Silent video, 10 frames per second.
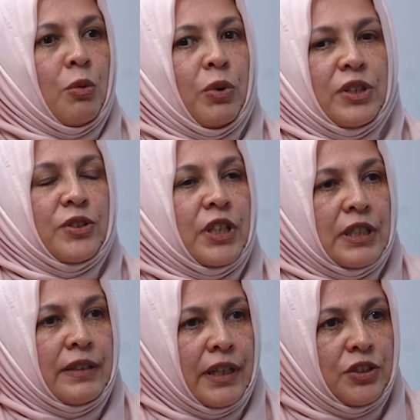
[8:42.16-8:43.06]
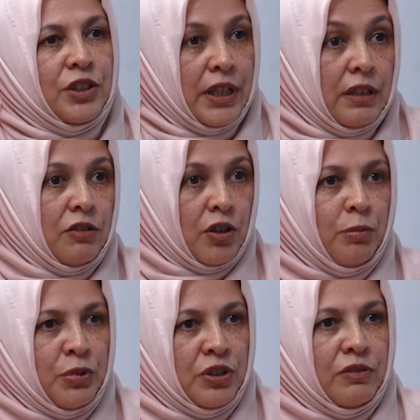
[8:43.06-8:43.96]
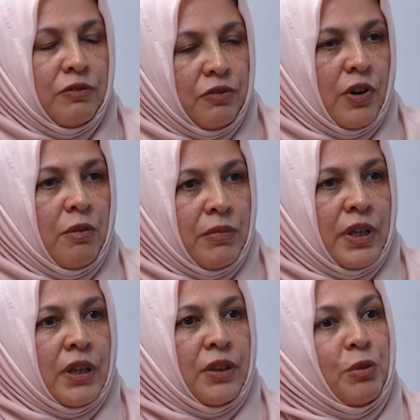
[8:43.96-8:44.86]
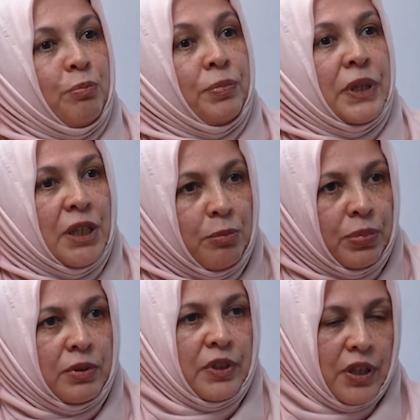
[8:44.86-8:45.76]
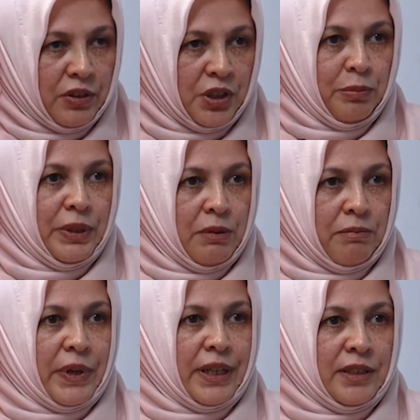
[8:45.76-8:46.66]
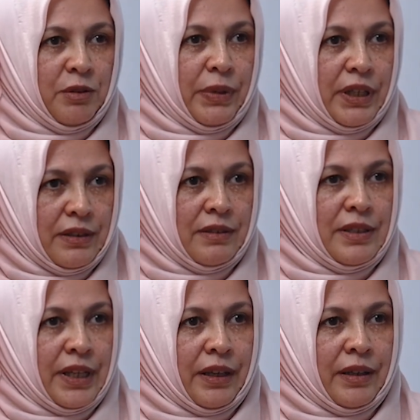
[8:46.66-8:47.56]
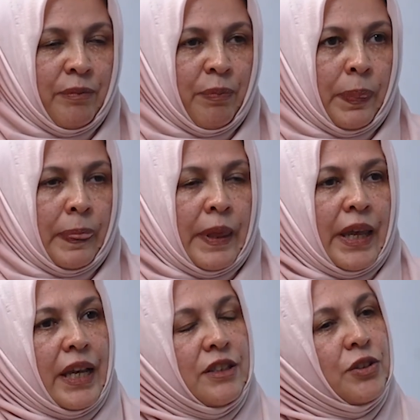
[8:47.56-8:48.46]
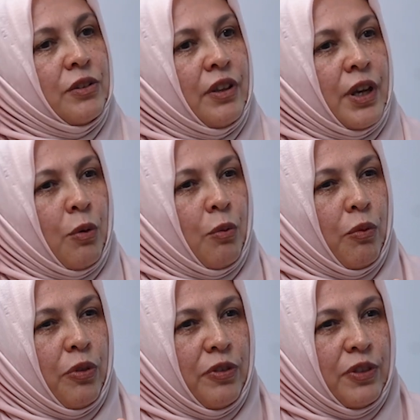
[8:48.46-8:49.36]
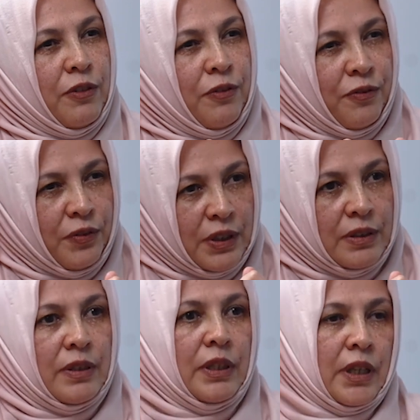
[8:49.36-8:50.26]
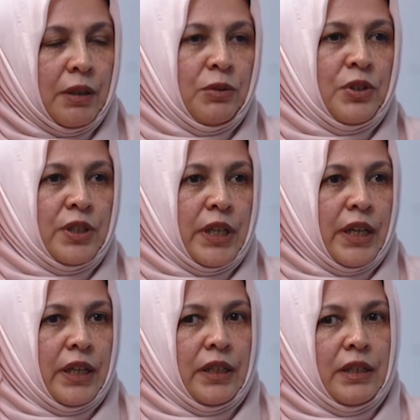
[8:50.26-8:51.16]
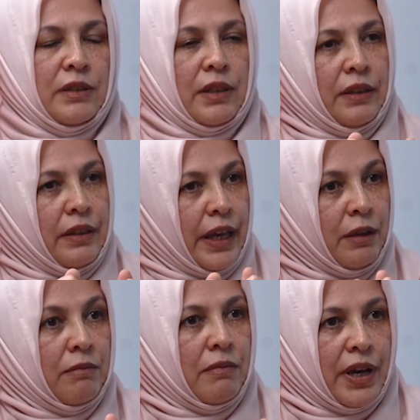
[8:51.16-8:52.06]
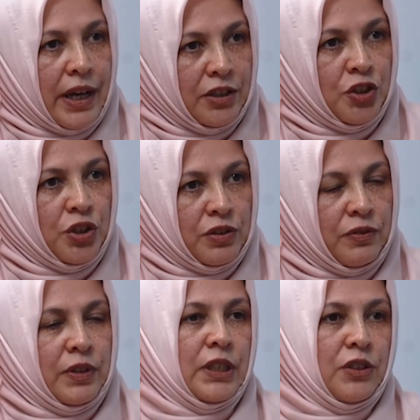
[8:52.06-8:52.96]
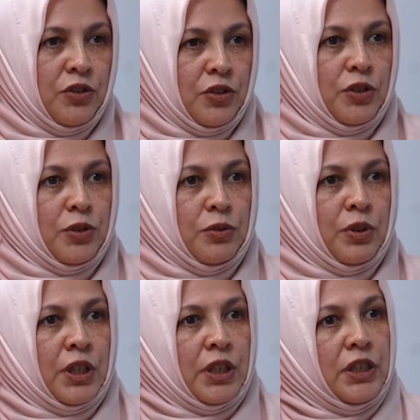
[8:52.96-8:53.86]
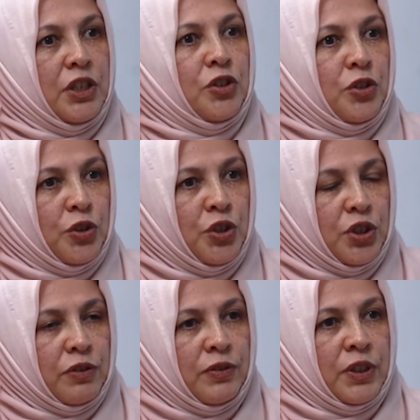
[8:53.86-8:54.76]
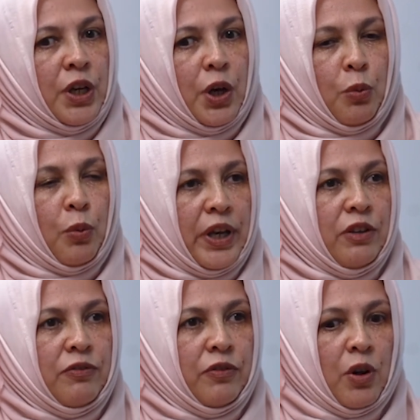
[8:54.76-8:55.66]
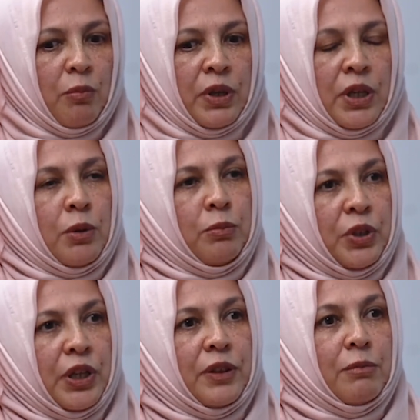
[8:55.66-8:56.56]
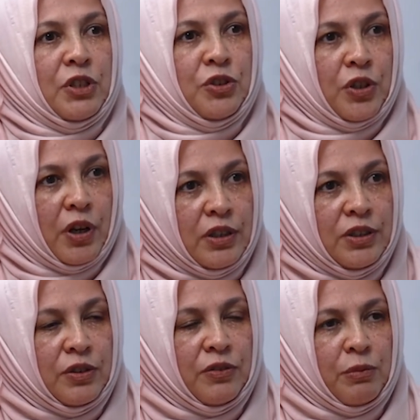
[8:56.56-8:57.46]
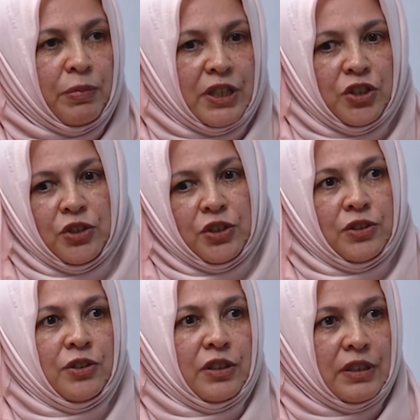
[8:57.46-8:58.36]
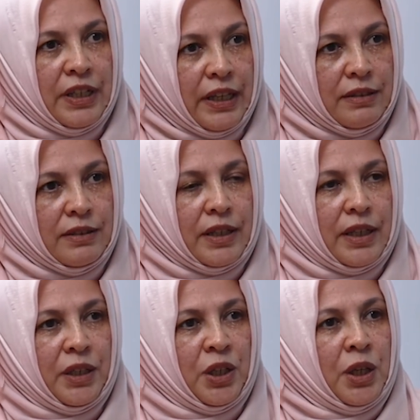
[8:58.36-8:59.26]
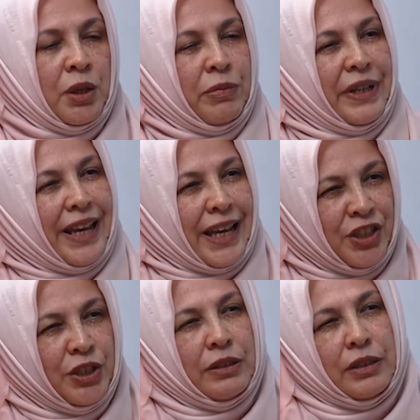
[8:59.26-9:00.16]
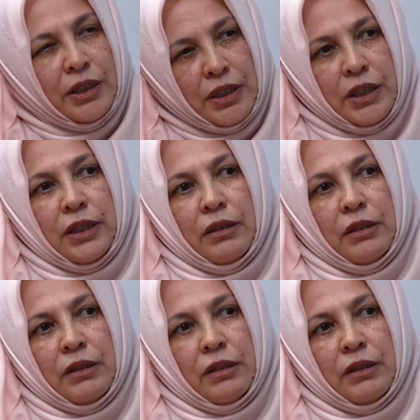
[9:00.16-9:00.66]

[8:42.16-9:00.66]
what it's going to take to get adoption from the people that are going to be impacted by this tech. Yeah. And so the first thing I would say is that mind shift needs to shift away from putting the majority of the budget just to the tech side, but actually really